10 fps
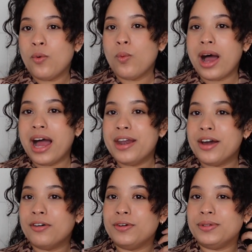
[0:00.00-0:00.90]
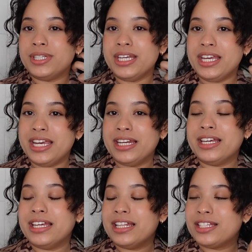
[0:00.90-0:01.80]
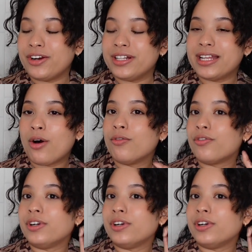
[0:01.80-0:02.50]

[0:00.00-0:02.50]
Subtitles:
when a routine turns out